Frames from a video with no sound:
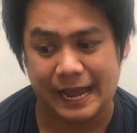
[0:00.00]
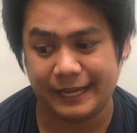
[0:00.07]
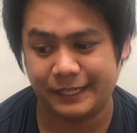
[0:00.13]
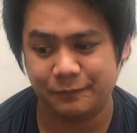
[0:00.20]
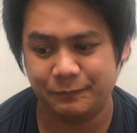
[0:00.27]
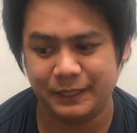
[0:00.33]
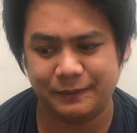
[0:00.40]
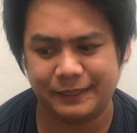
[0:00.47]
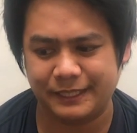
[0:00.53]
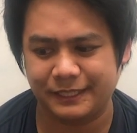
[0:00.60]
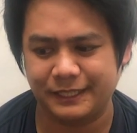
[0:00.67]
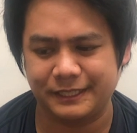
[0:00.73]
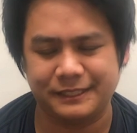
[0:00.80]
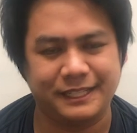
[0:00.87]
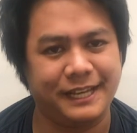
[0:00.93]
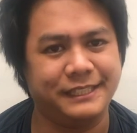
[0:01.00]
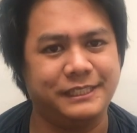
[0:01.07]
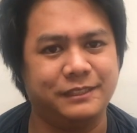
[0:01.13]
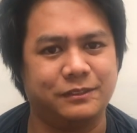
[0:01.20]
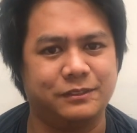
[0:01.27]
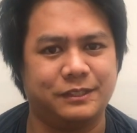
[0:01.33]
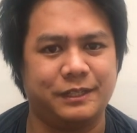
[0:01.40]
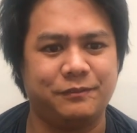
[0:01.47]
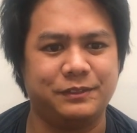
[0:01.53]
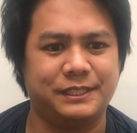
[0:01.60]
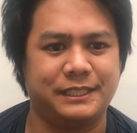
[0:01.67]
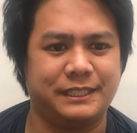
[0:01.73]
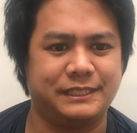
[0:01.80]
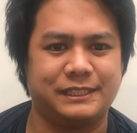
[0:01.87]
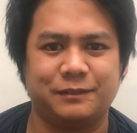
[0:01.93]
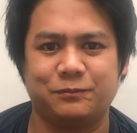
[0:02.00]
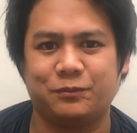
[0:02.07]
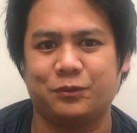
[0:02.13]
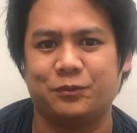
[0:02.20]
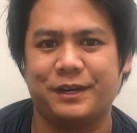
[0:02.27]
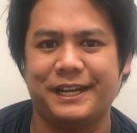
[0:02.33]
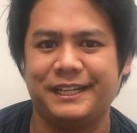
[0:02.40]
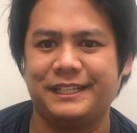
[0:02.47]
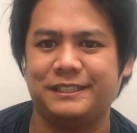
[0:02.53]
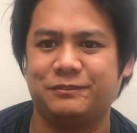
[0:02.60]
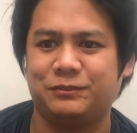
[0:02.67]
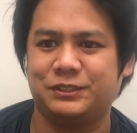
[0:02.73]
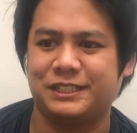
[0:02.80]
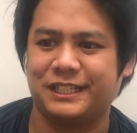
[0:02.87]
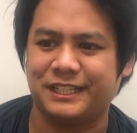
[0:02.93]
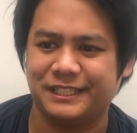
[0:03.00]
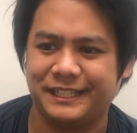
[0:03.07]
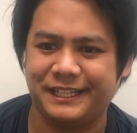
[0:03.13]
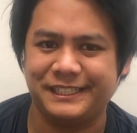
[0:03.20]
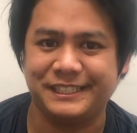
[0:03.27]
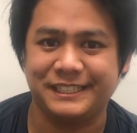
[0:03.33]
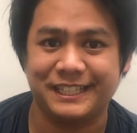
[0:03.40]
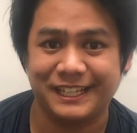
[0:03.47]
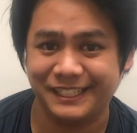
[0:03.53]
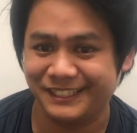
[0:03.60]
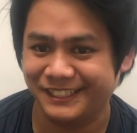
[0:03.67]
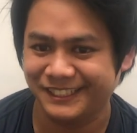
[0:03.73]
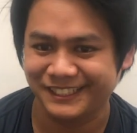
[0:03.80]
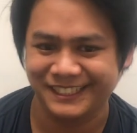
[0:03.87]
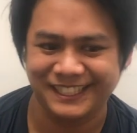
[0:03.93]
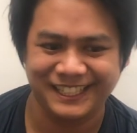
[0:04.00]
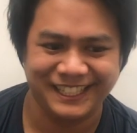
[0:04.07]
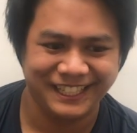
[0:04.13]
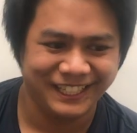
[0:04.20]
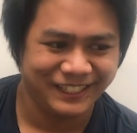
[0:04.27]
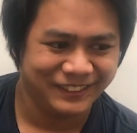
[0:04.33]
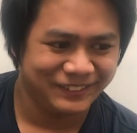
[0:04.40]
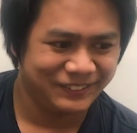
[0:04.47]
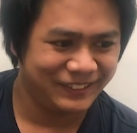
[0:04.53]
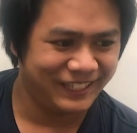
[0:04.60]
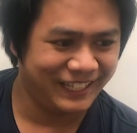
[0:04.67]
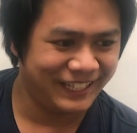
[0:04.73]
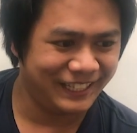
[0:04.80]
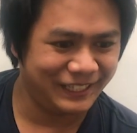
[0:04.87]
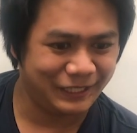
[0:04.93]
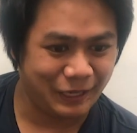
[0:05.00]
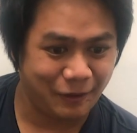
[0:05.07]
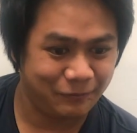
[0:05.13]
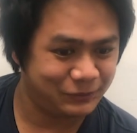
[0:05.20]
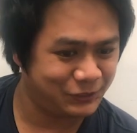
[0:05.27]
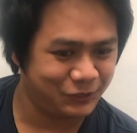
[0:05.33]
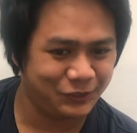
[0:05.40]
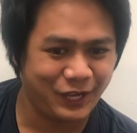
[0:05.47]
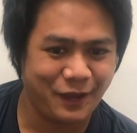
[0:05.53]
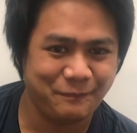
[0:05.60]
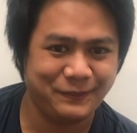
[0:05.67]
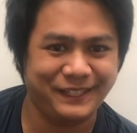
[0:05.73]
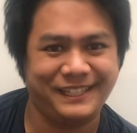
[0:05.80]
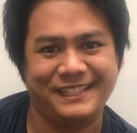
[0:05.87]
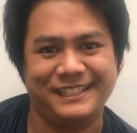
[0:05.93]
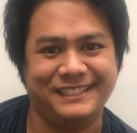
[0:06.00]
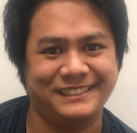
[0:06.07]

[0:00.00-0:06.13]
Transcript: can't believe I can get 90 on everything except for writing, which I got in 89. I'm so happy.